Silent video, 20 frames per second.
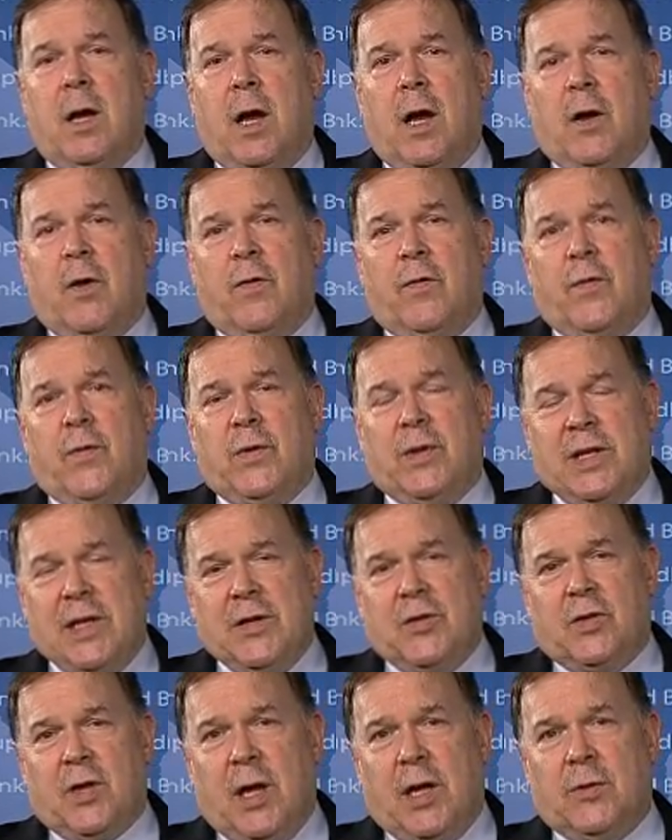of
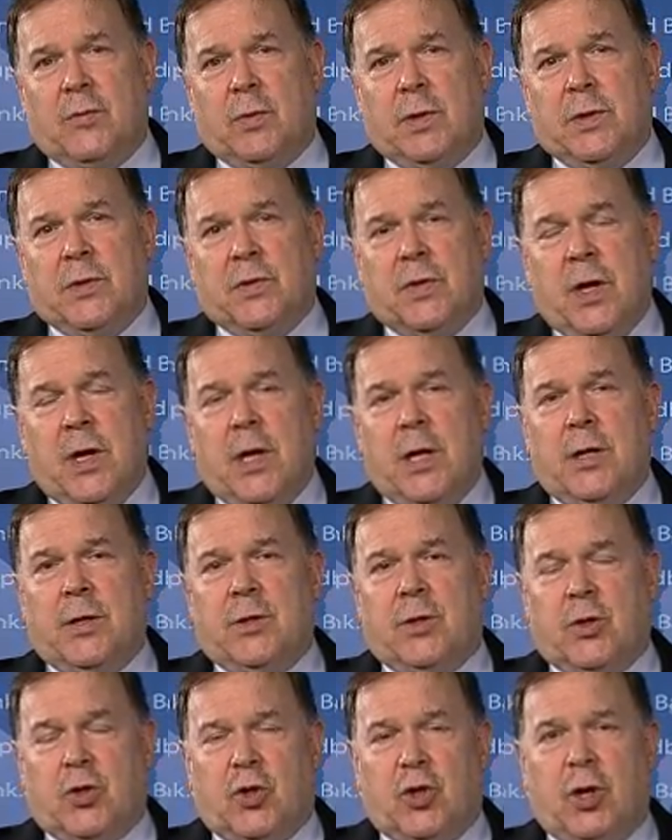these countries
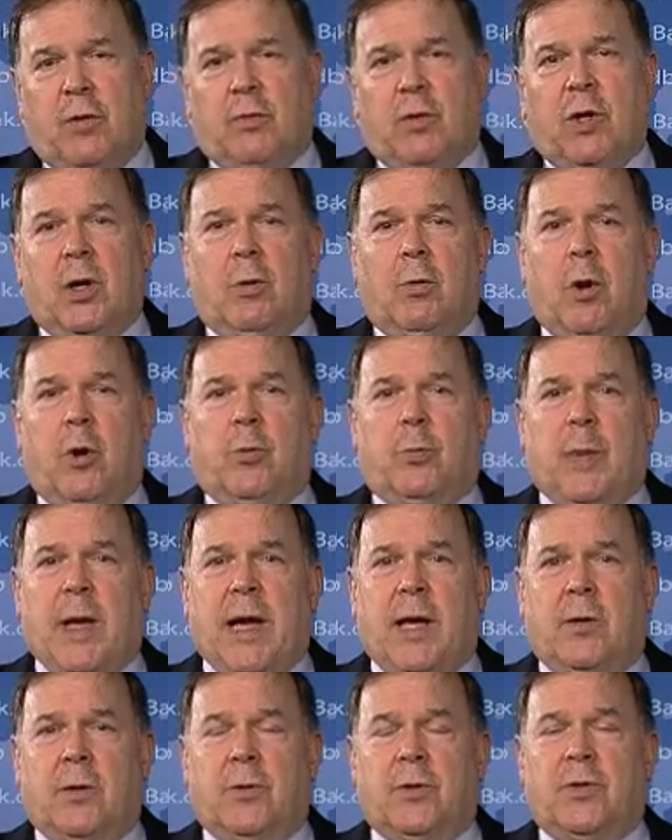to shift their growth
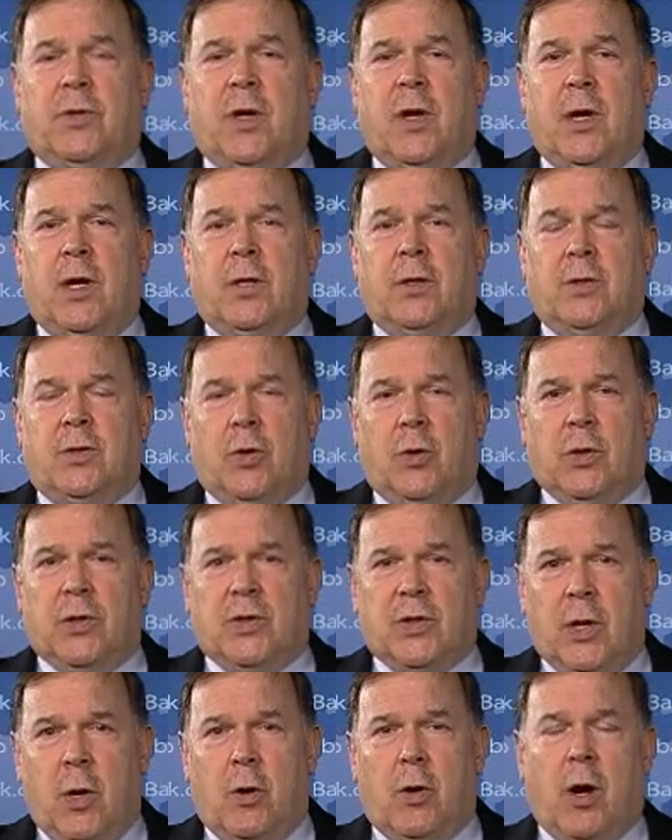patterns
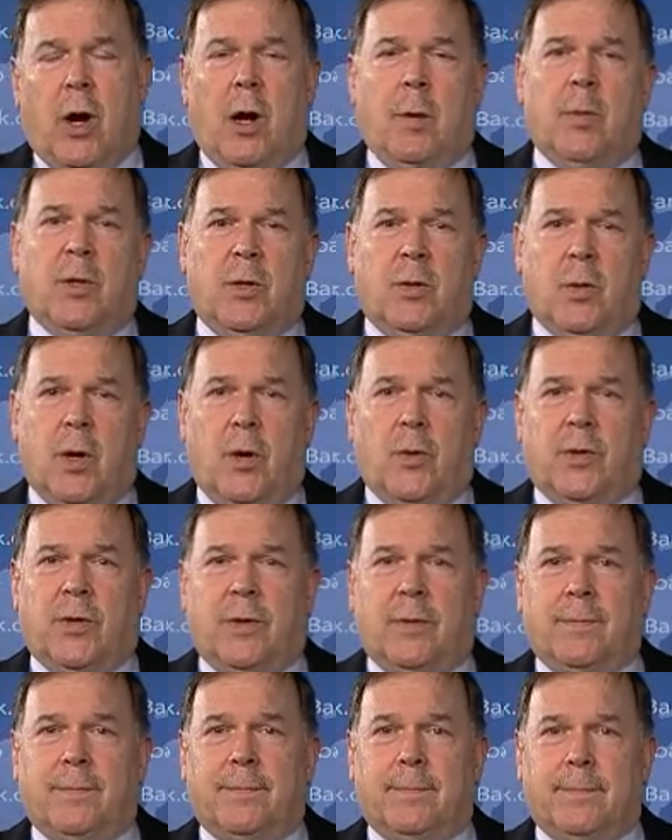towards low-carbon
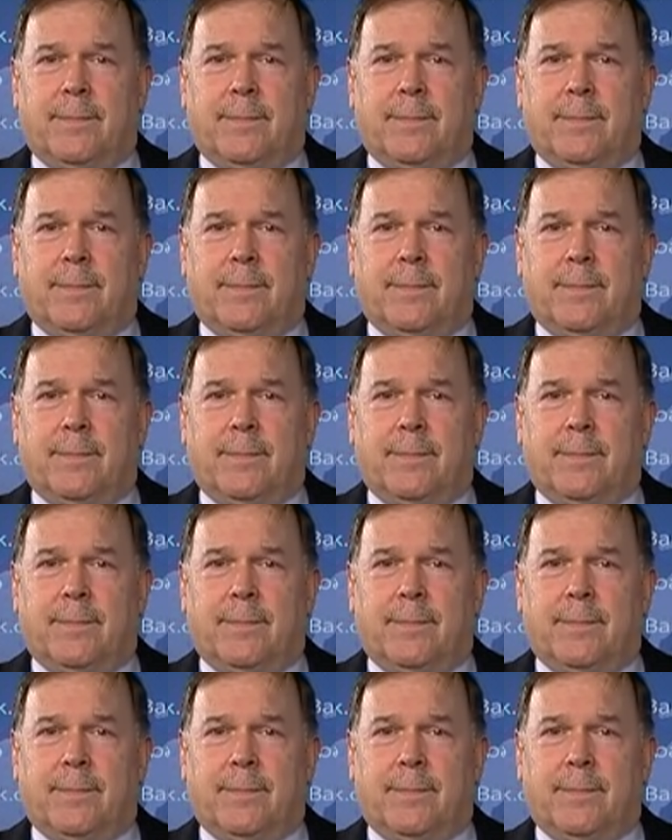growth.